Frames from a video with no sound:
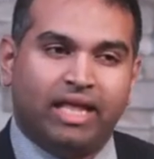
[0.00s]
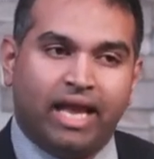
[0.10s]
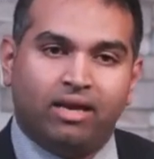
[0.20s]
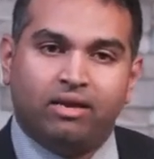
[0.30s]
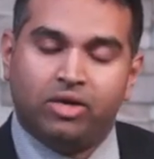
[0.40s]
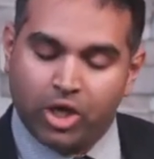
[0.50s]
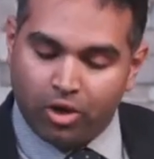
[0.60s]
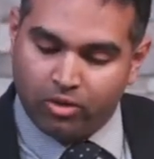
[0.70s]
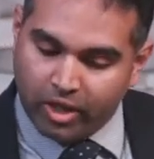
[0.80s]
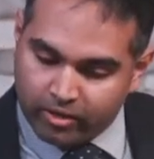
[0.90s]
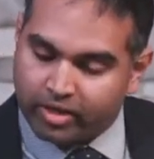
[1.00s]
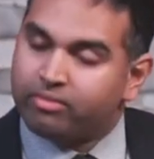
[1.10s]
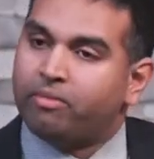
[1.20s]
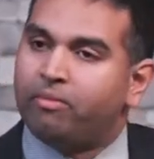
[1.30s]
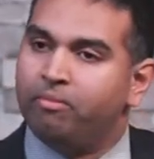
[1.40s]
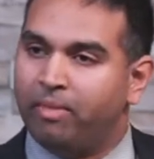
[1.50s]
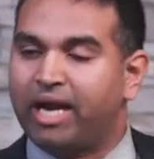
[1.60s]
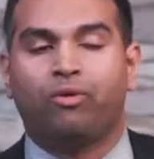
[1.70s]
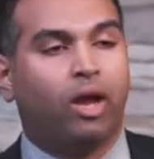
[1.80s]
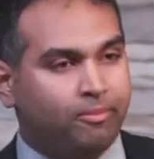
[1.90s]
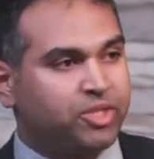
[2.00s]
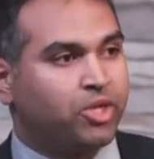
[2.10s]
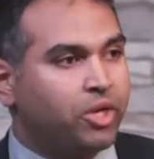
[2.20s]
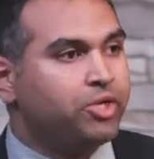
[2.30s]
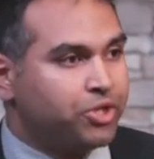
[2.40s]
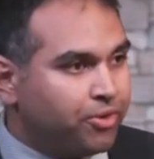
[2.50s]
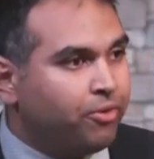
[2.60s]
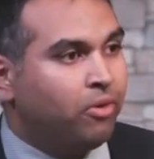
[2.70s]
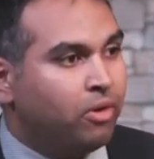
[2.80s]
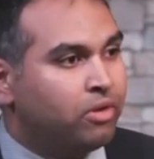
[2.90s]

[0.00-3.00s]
that no, look, my crop is good too.